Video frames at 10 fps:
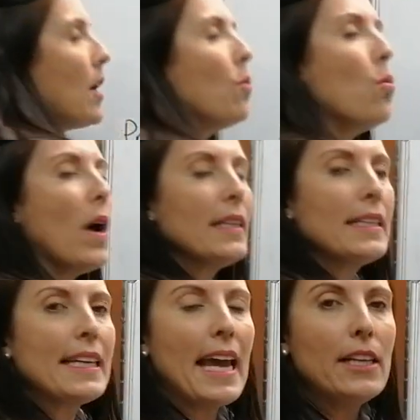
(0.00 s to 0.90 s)
So
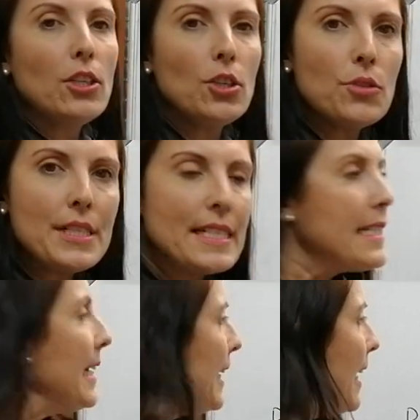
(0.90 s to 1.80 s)
what can you
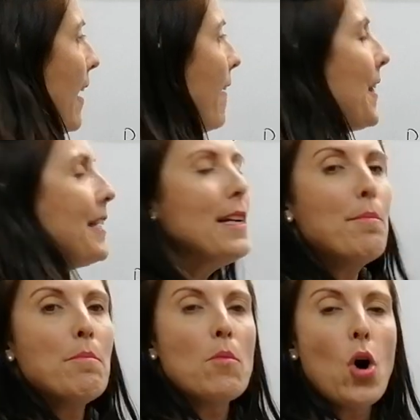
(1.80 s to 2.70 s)
see? The
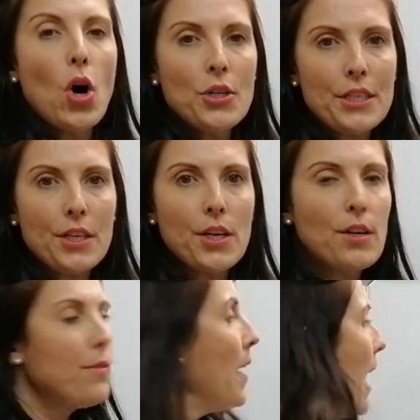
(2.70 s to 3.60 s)
demand
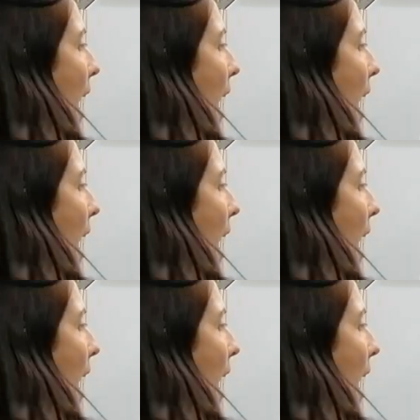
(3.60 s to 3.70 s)
curve